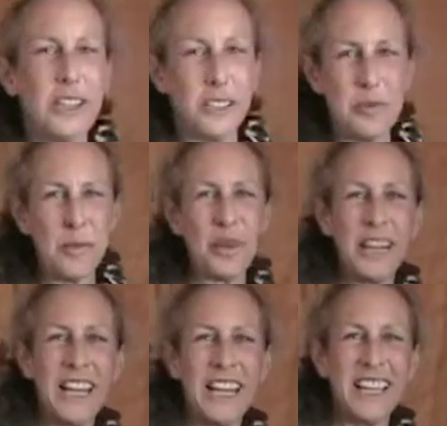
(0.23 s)
Good
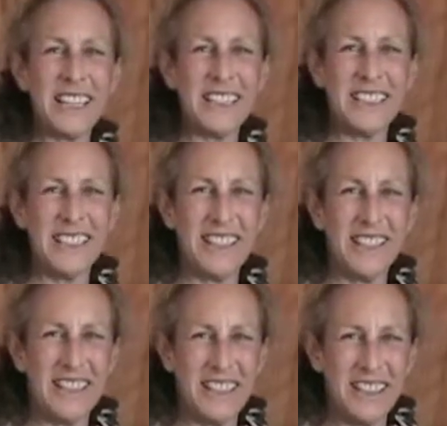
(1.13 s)
morning.
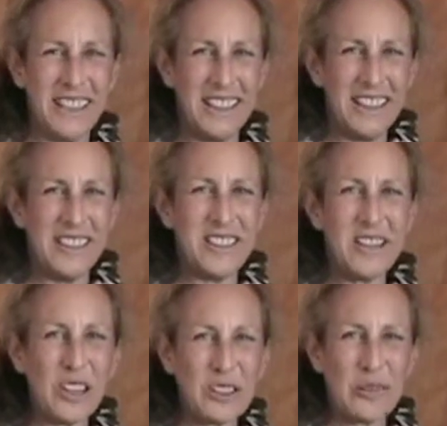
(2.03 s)
This is
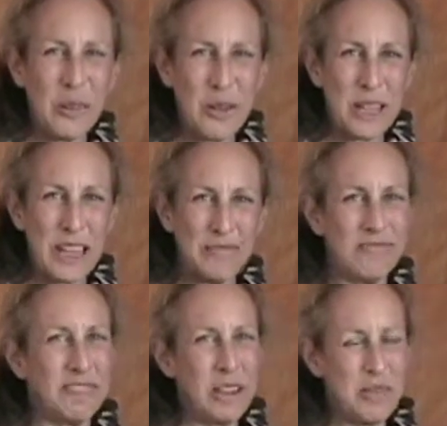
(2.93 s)
Dr. Rona
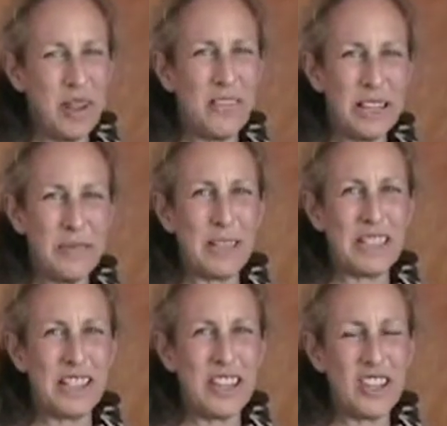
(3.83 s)
in my
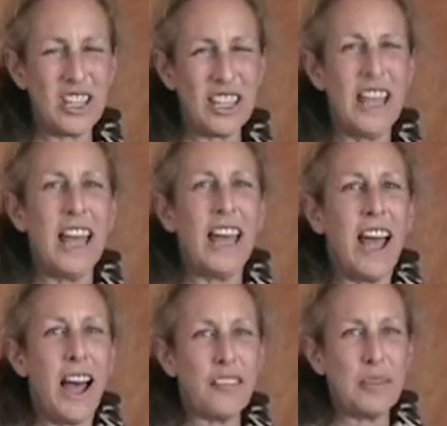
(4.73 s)
Vitamix kitchen
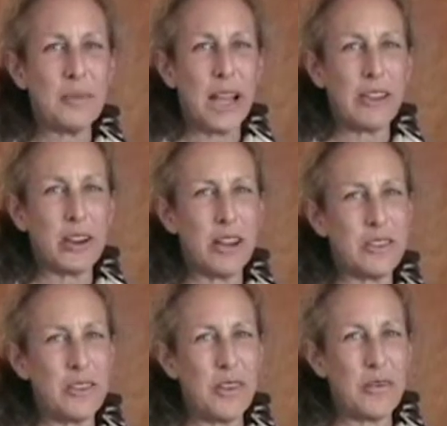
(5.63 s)
after my
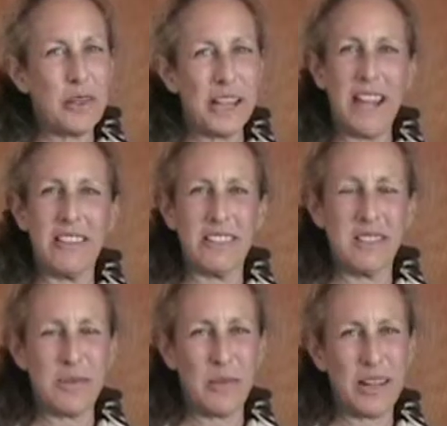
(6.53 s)
CrossFit workout
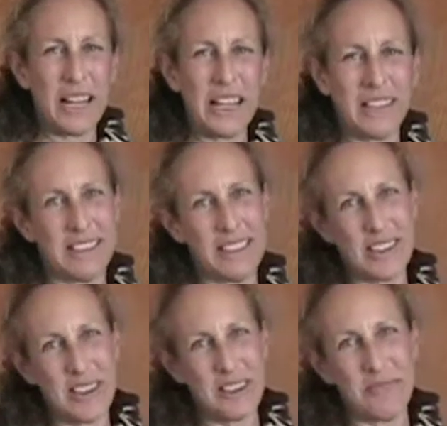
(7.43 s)
this morning.
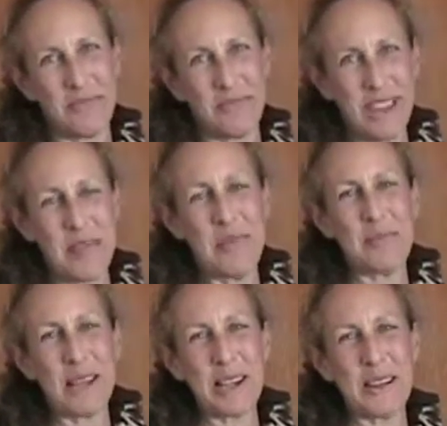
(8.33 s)
So I'm
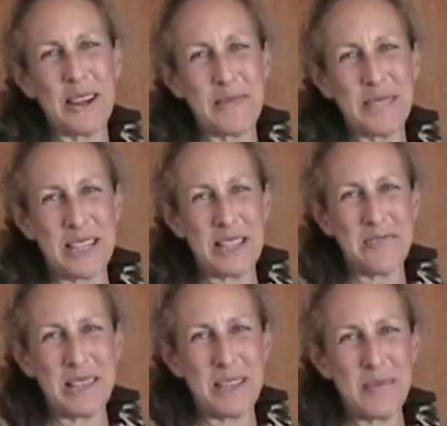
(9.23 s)
in my grub and I'm
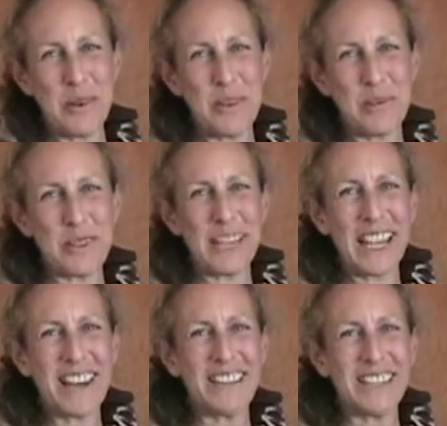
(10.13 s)

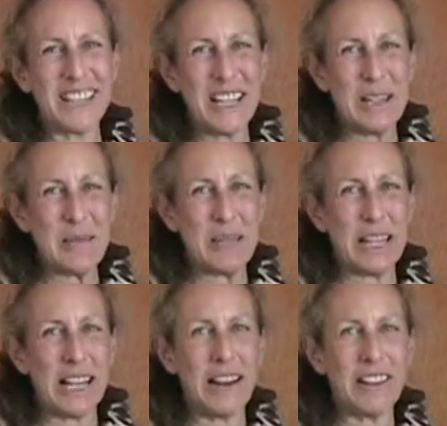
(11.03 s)
post-workout, but
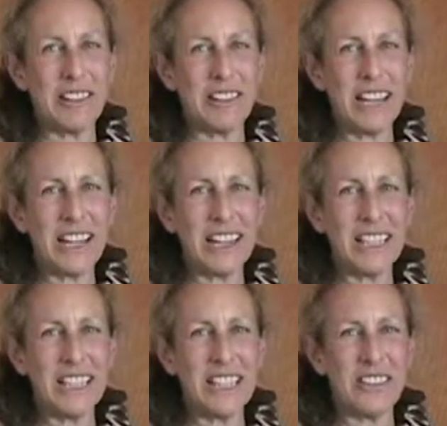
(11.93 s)
I got a great
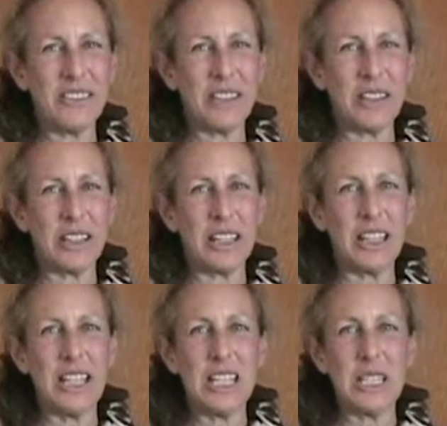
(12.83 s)
idea for a
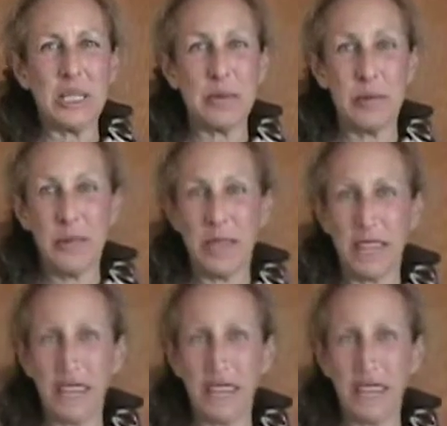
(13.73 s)
smoothie.